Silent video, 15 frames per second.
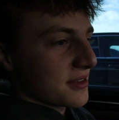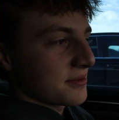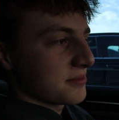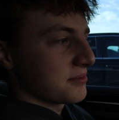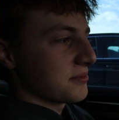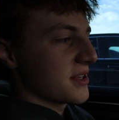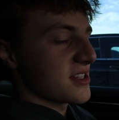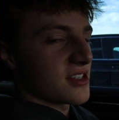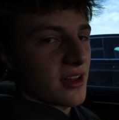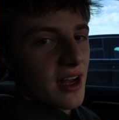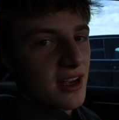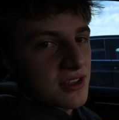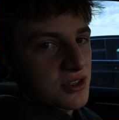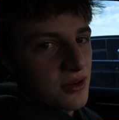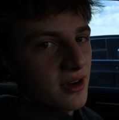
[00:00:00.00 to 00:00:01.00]
It means a
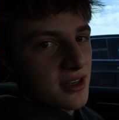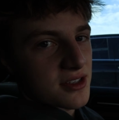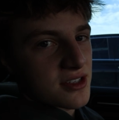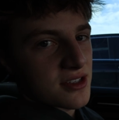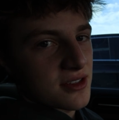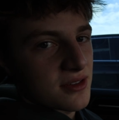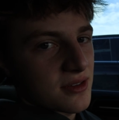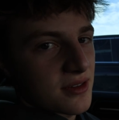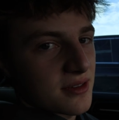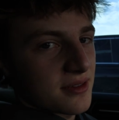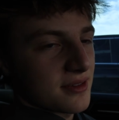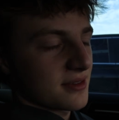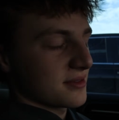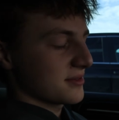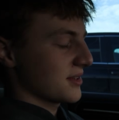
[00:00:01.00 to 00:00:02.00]
lot to us.
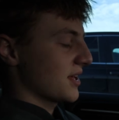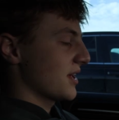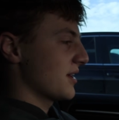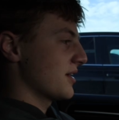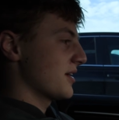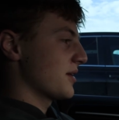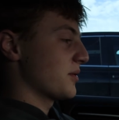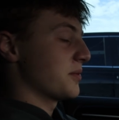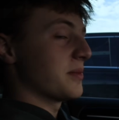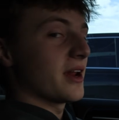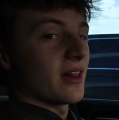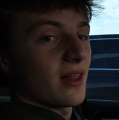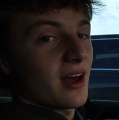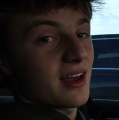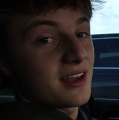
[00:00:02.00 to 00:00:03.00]
It would mean
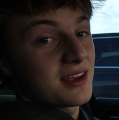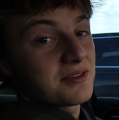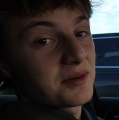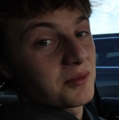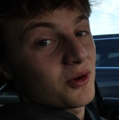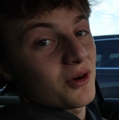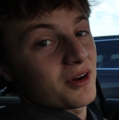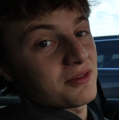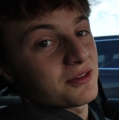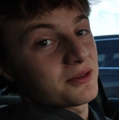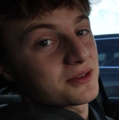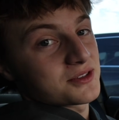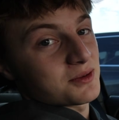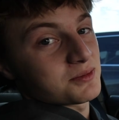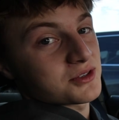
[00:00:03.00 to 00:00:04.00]
a lot, even more, if you
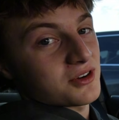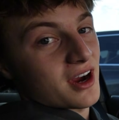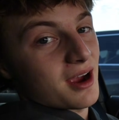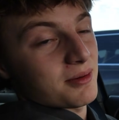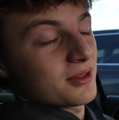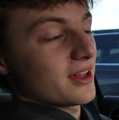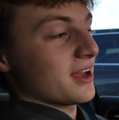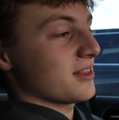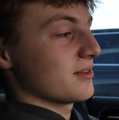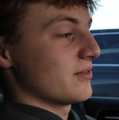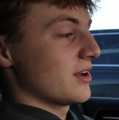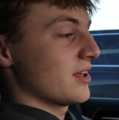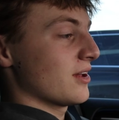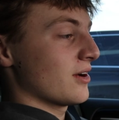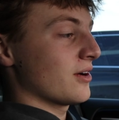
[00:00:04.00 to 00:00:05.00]
would subscribe and like the
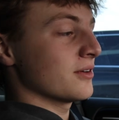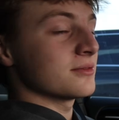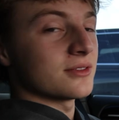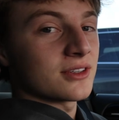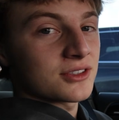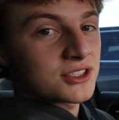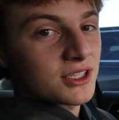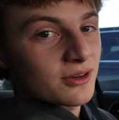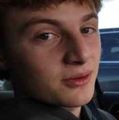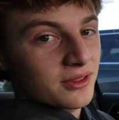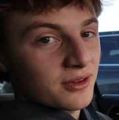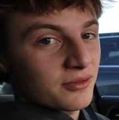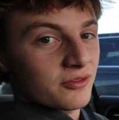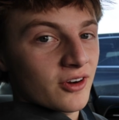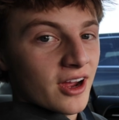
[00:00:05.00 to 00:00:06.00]
video. You know, share it with
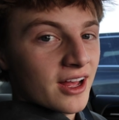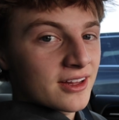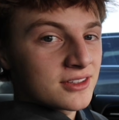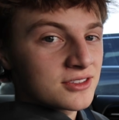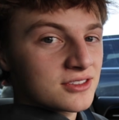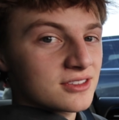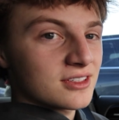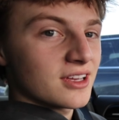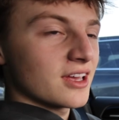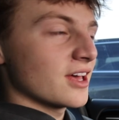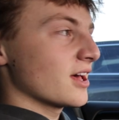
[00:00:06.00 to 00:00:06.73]
your friends.